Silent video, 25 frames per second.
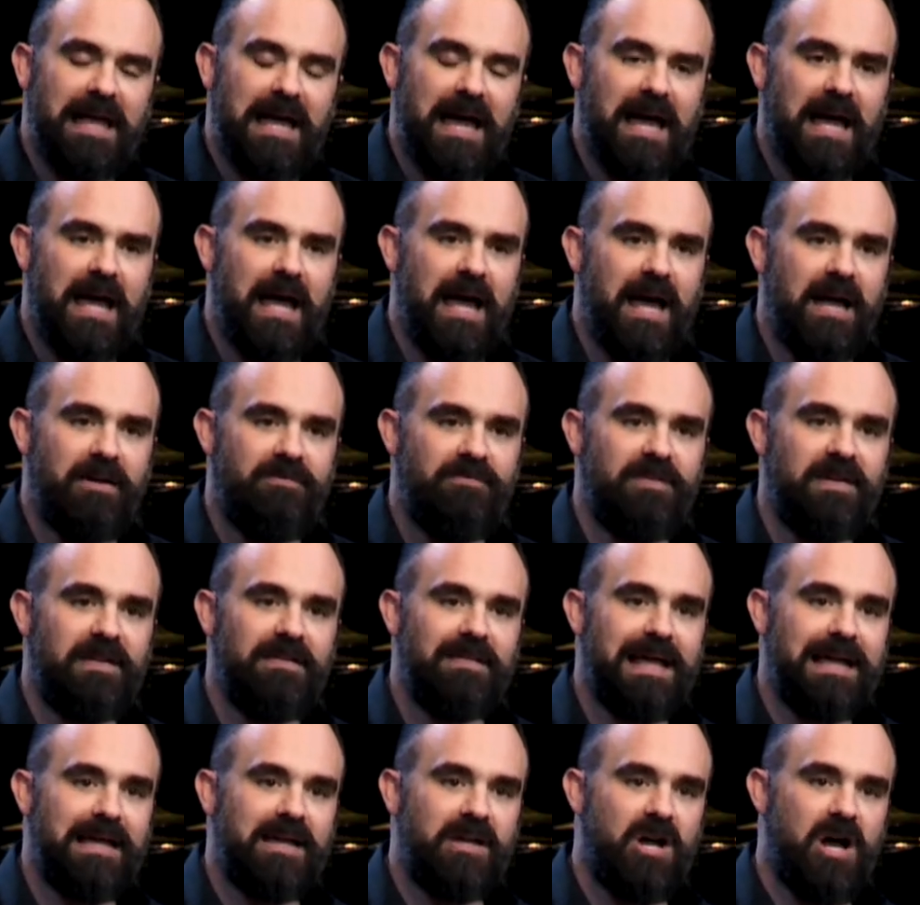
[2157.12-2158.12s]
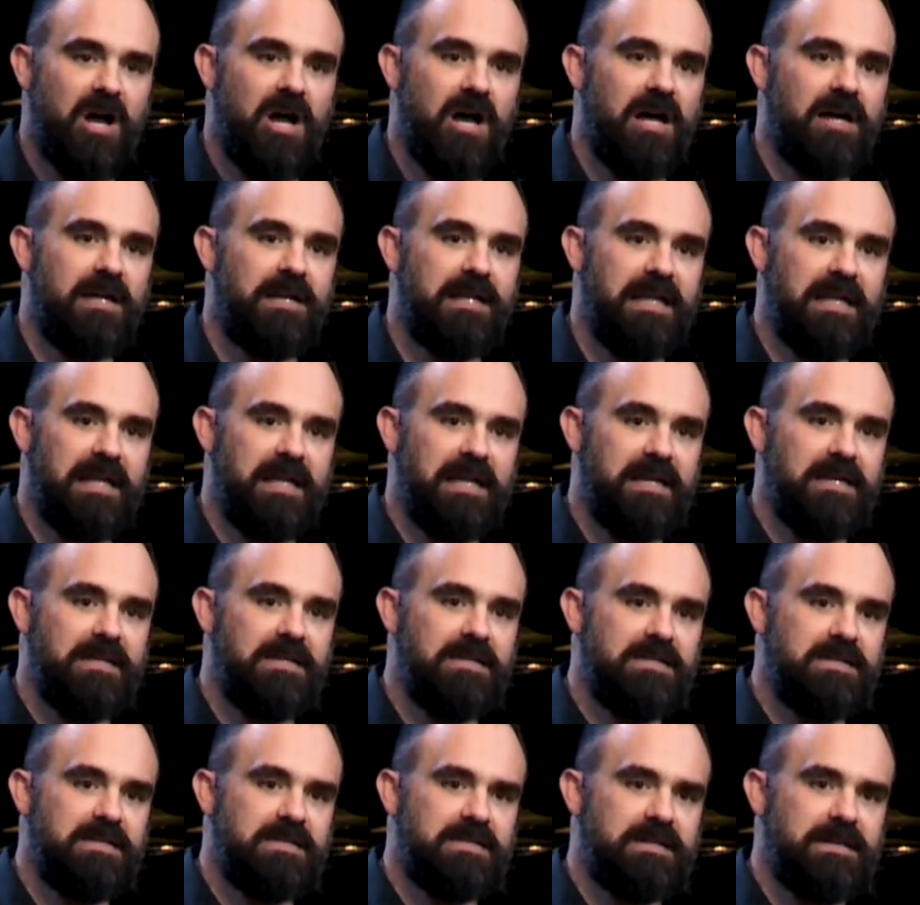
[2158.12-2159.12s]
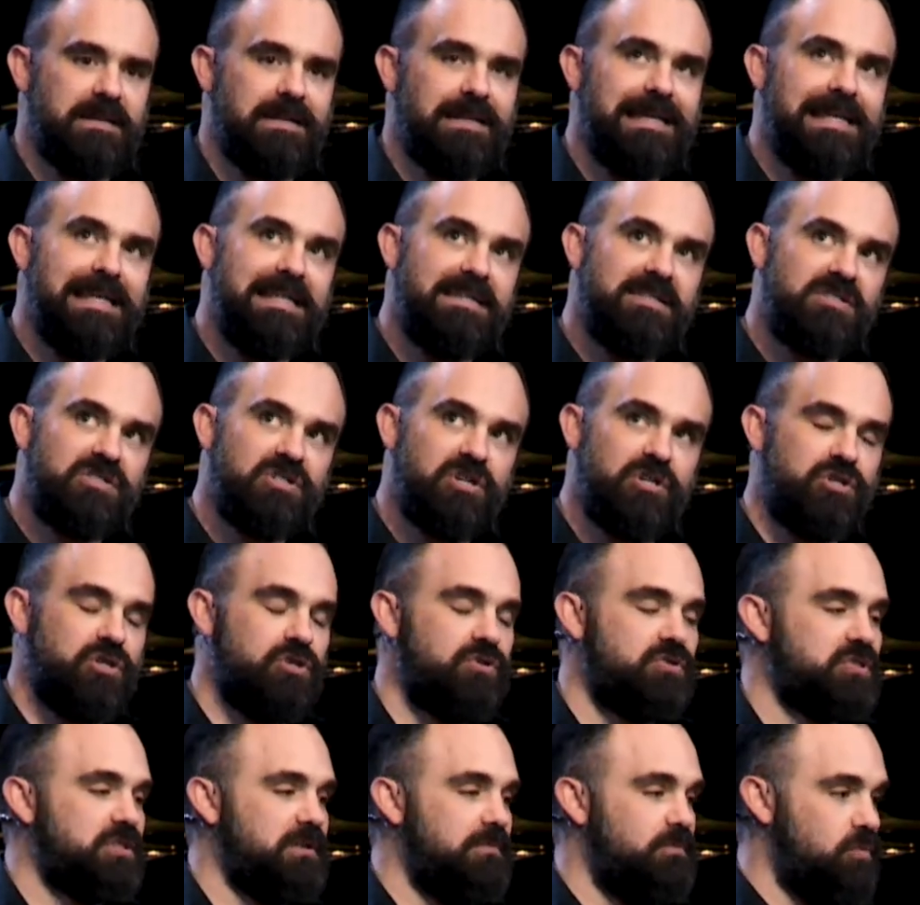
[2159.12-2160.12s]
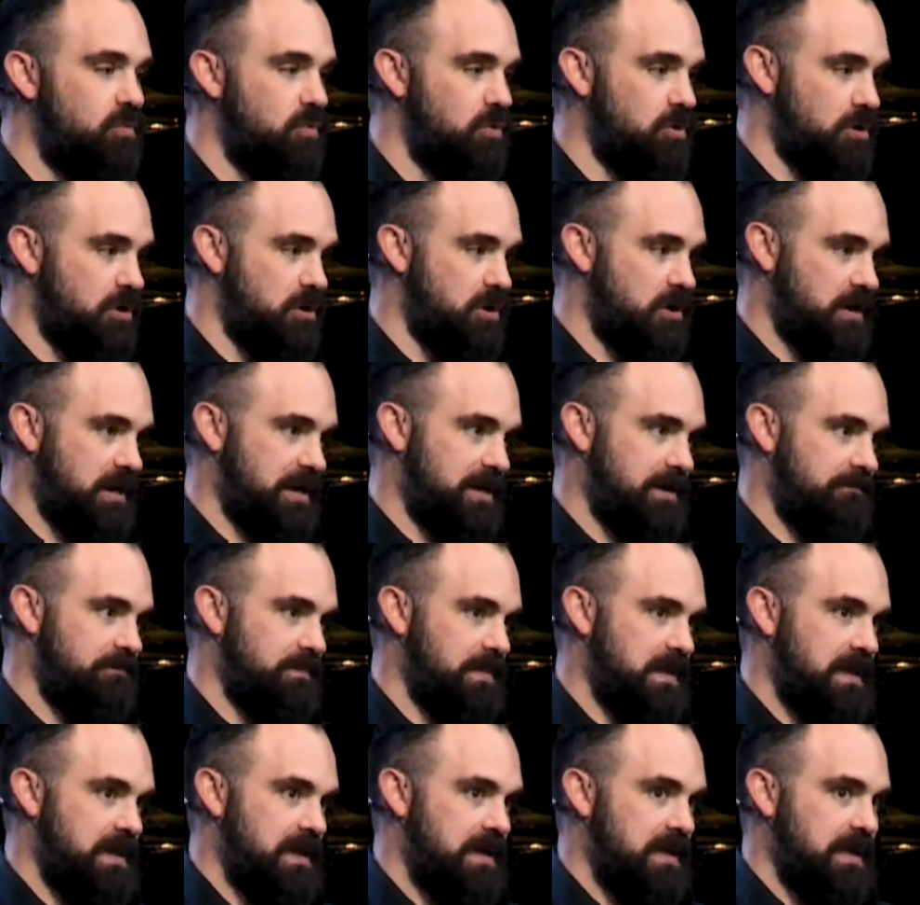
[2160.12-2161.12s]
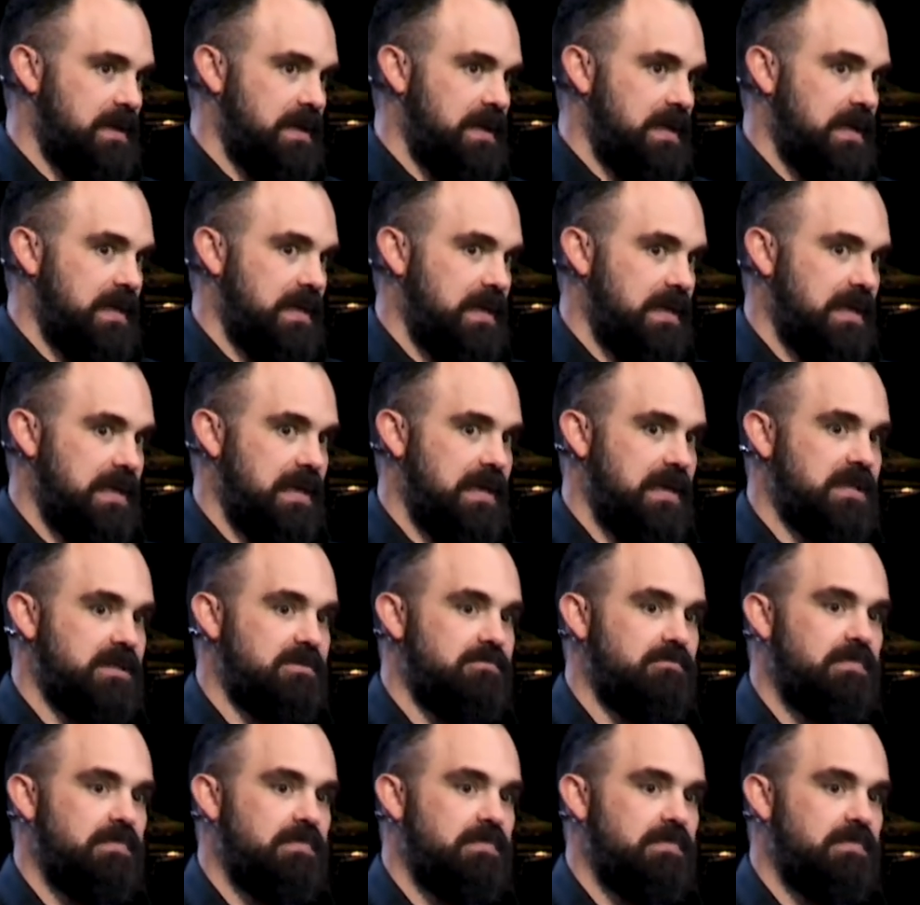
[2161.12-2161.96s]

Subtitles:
I feel like God needs to do some work in